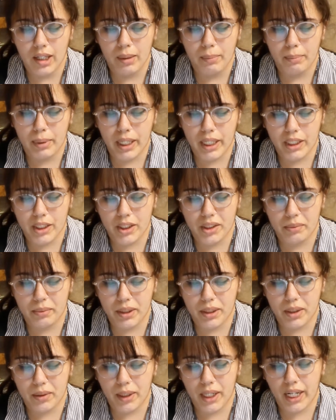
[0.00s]
But she
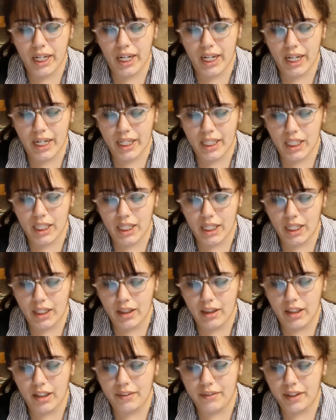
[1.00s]
went away kindly,
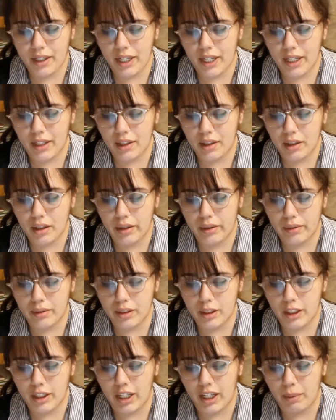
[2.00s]
leaving Anne alone
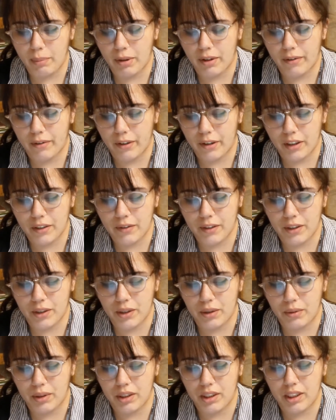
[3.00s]
to keep her first
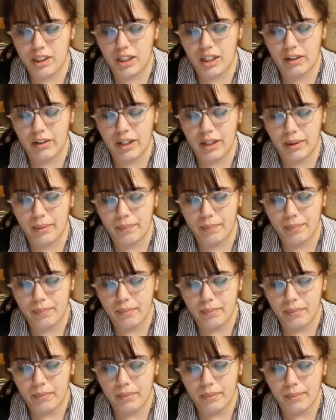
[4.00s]
vigil with sorrow.
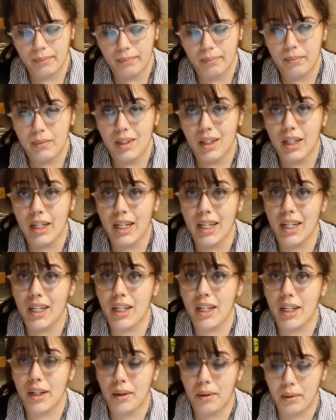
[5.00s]
Anne
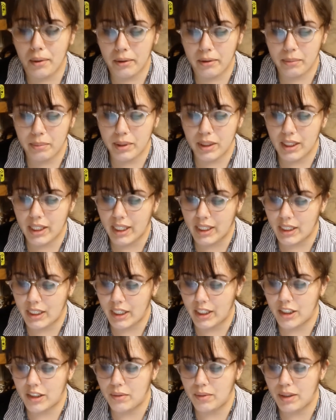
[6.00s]
had hoped that
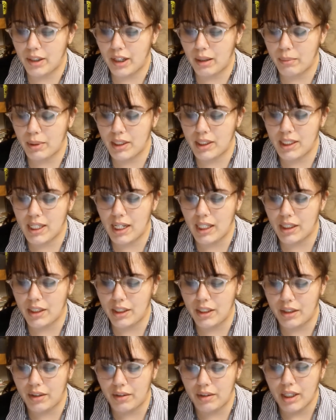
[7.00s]
tears would come in
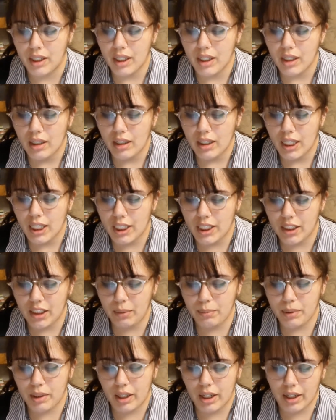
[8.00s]
solitude. It
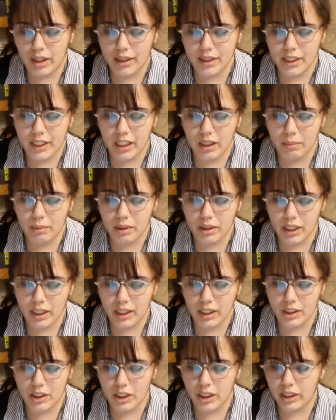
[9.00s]
seemed to her a terrible thing
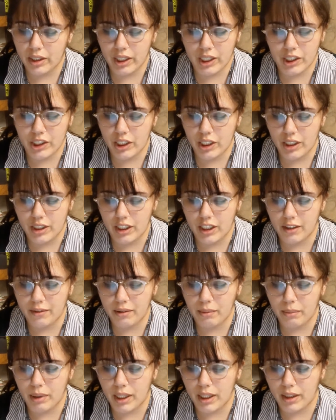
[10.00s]
that she could not shed a tear
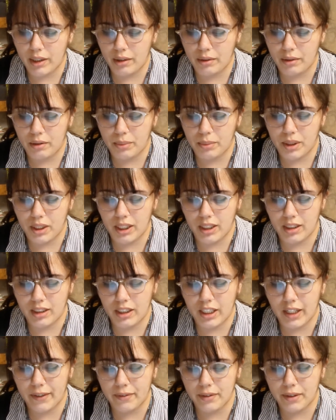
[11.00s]
for Matthew, whom she had
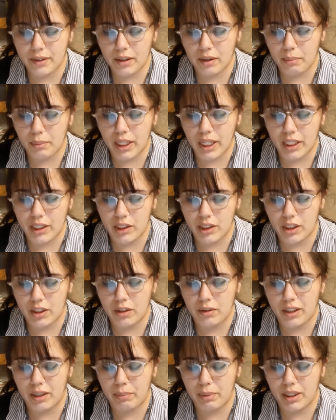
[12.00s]
loved so much and
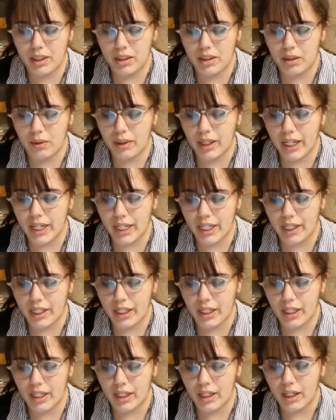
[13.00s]
who had been so kind to
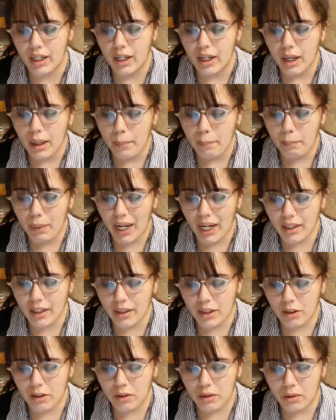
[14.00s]
her.
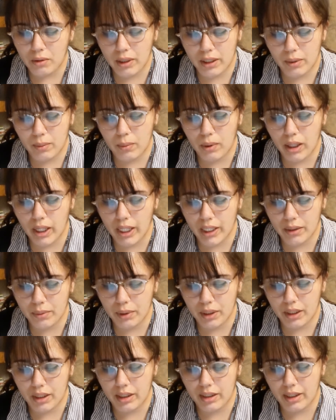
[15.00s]
Matthew, who had walked
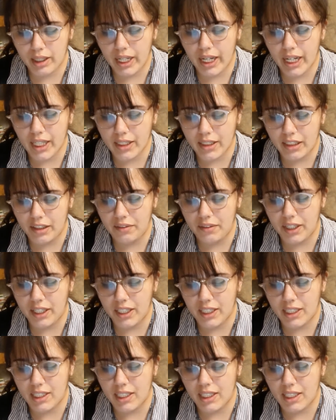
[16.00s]
with her last evening
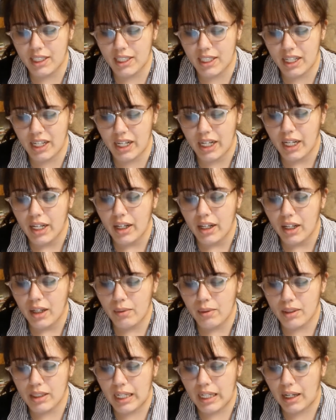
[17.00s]
at sunset and
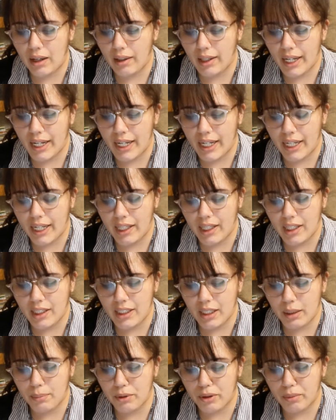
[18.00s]
was now lying in the
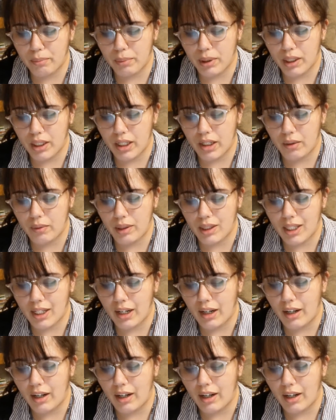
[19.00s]
dim room below with the